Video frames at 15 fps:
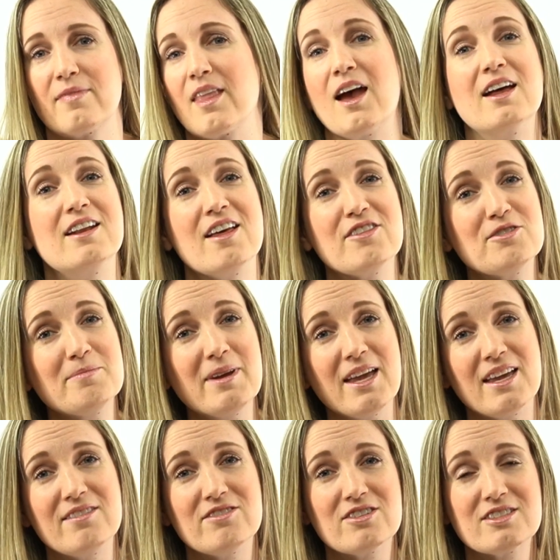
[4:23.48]
Another
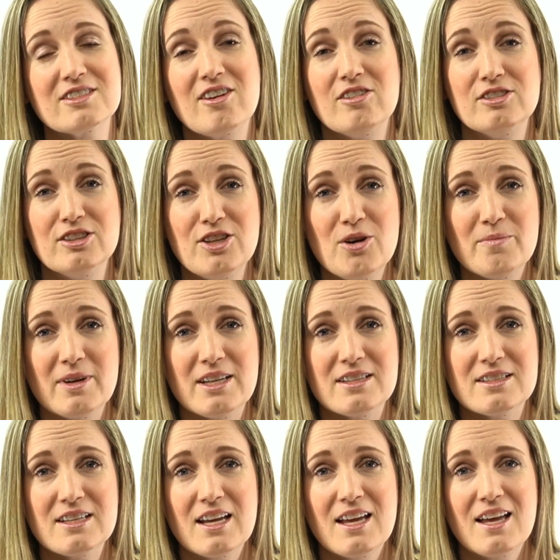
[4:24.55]
behavior is called
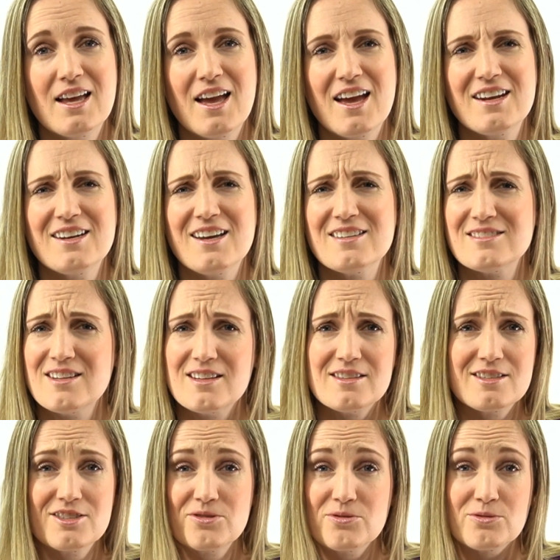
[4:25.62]
elopement, and it has nothing
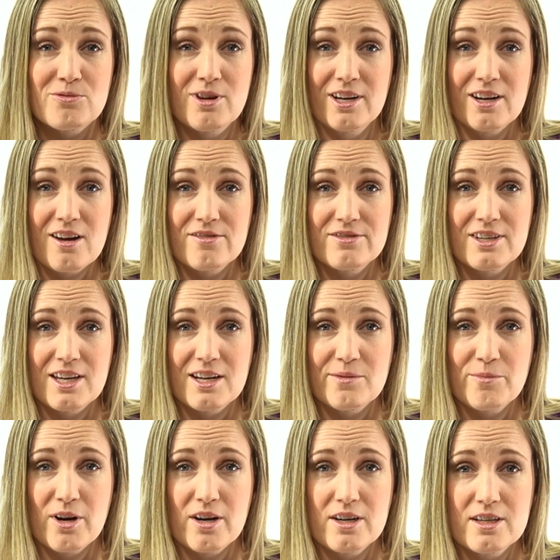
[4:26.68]
to do with running off and getting
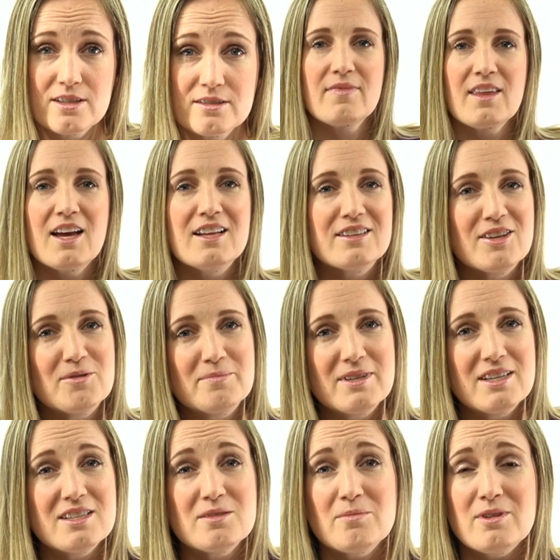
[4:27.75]
married.
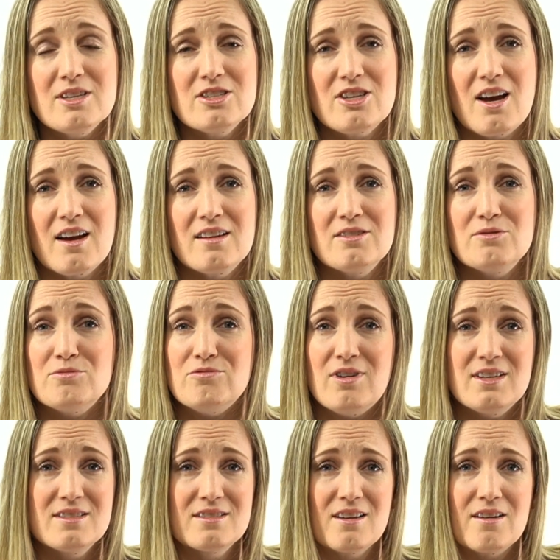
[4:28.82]
Elopement is when a child
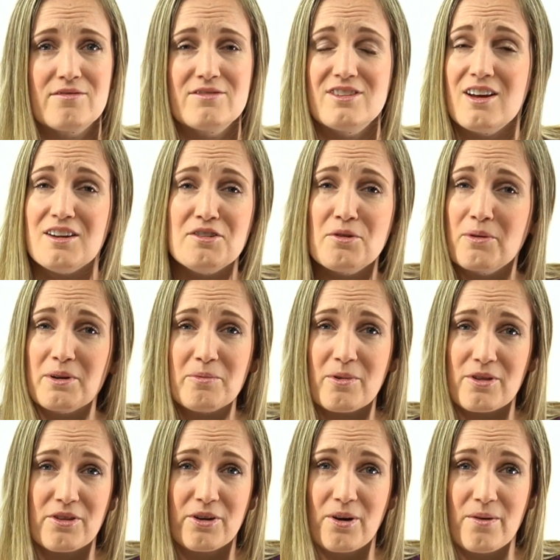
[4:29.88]
runs off not knowing
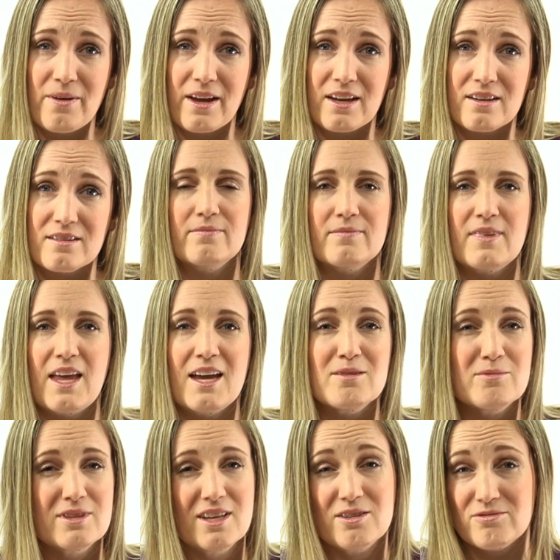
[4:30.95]
where they're going and
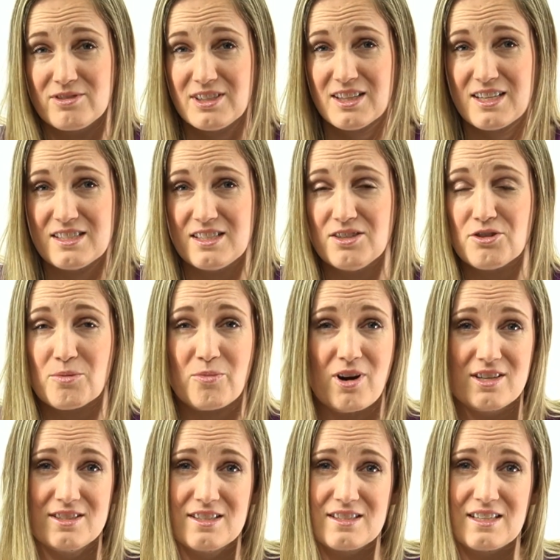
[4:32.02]
without realizing or
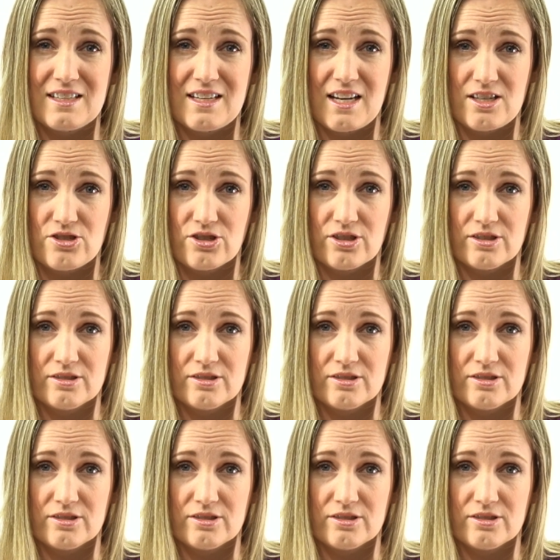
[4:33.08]
processing danger.